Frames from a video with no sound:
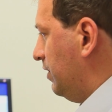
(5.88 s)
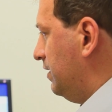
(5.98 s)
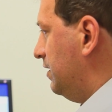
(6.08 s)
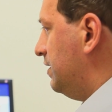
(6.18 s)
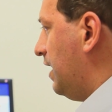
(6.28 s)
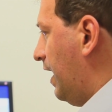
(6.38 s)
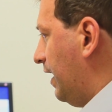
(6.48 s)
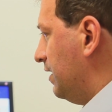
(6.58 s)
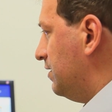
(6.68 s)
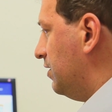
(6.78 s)
this is
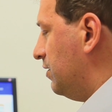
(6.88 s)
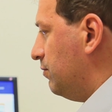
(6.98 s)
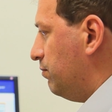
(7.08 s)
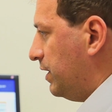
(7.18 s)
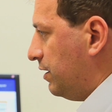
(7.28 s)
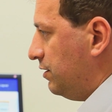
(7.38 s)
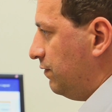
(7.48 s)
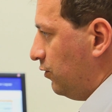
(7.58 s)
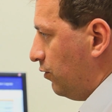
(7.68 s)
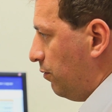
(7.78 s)
saying is that because
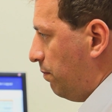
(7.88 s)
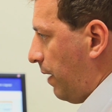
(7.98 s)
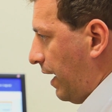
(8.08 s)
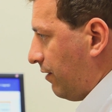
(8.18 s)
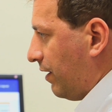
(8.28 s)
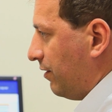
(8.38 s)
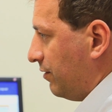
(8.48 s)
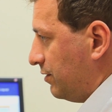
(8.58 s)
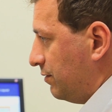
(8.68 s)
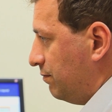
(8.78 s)
of your background,